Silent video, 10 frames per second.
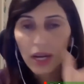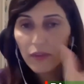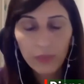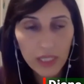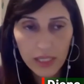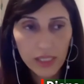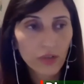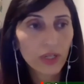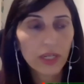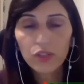I haven't been to
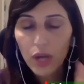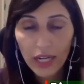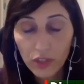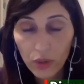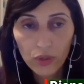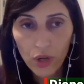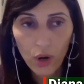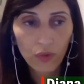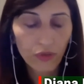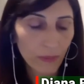Syria. So I don't
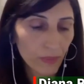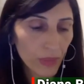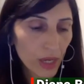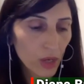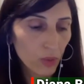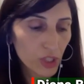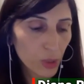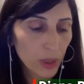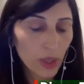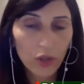know from what's
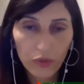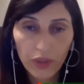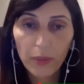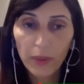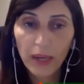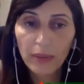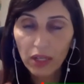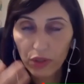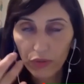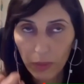going on over there, but I'm
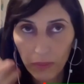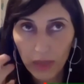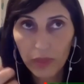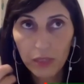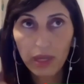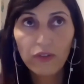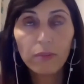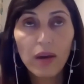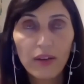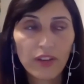explaining from
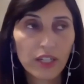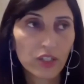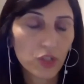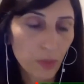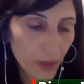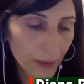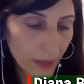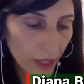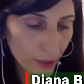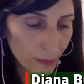my vantage point
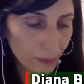here.